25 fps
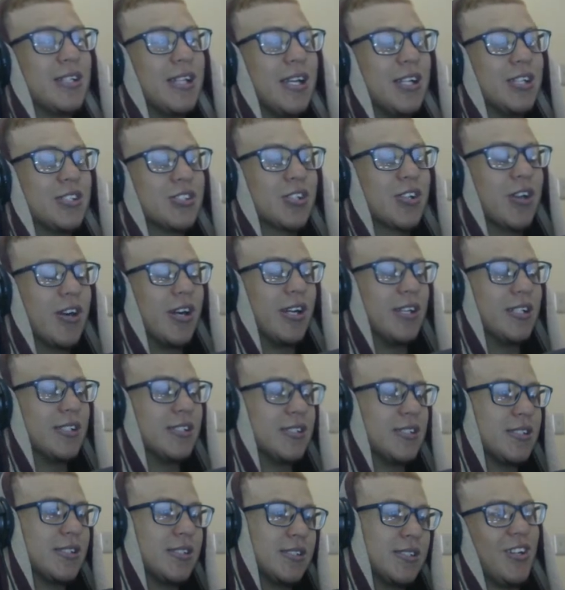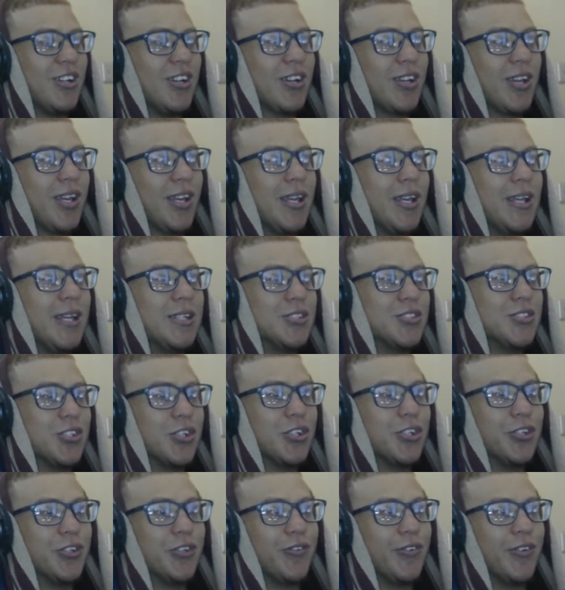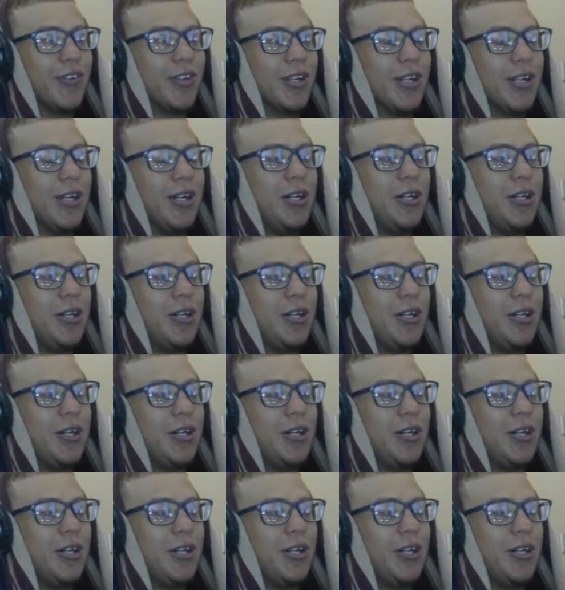That's crazy. Okay, here's Luffy now.